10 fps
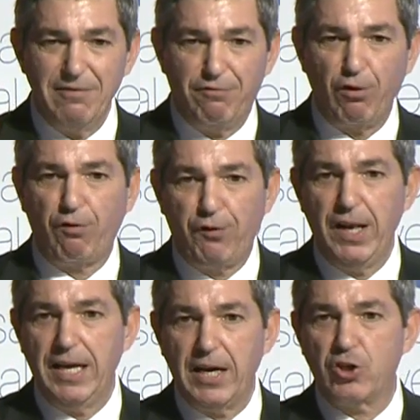
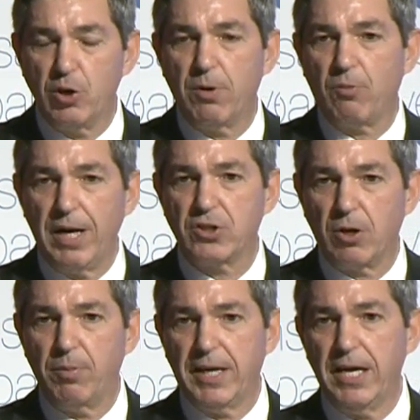fulfilling our human rights
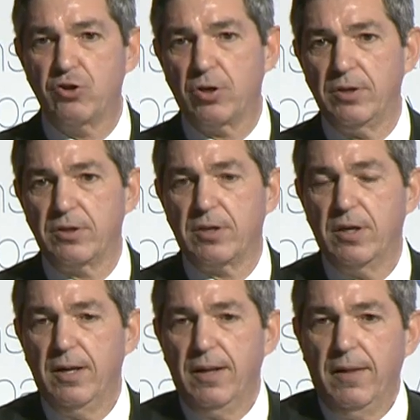obligations.
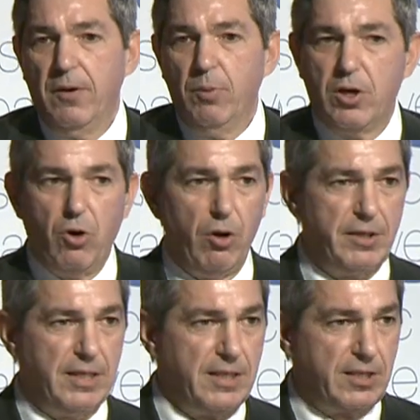We
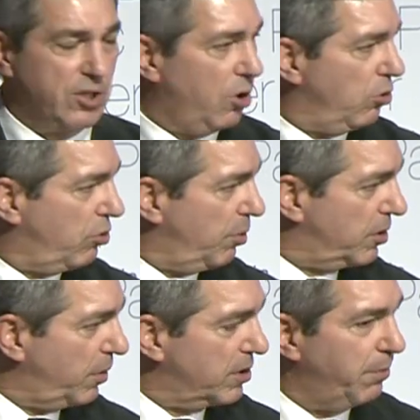called it, it's a social
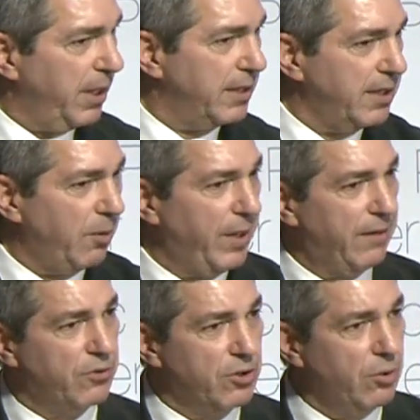responsibility that we
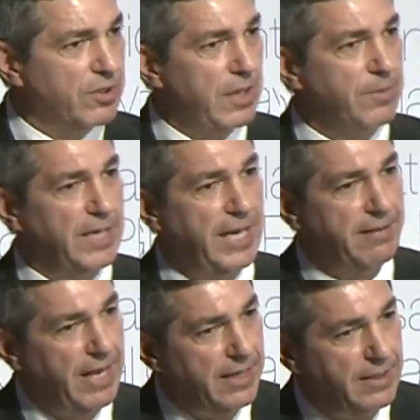have to do, or something
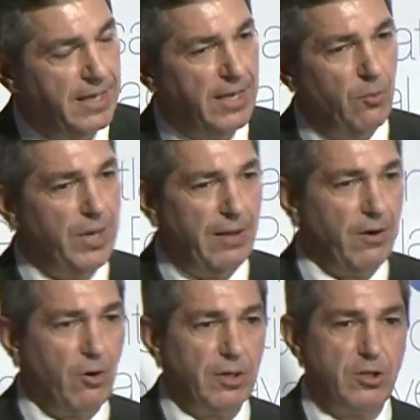like that. We
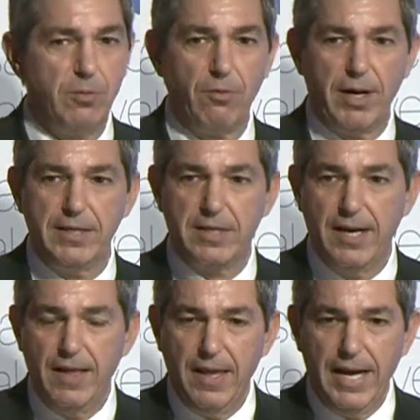never called it human rights.
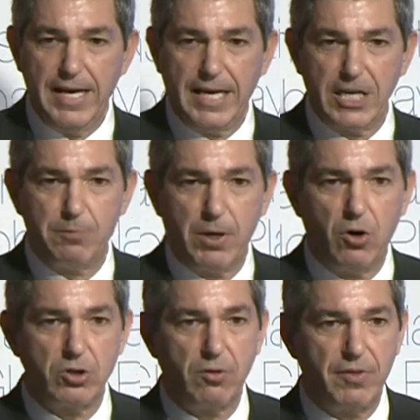And I guess
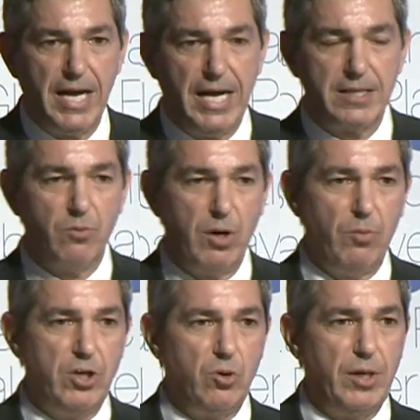because of that, when
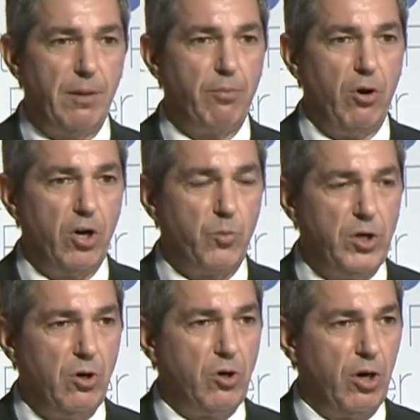we do it abroad, we
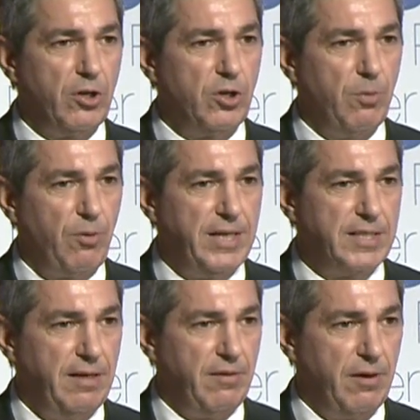don't call it human
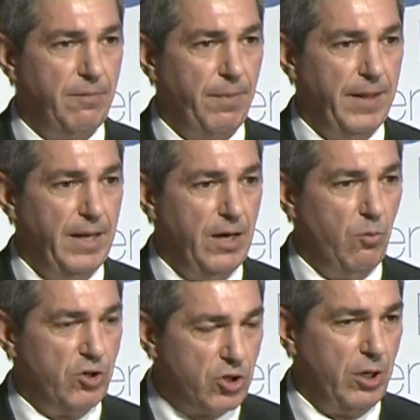rights either.
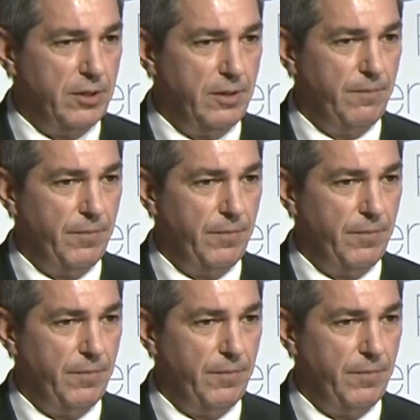We should.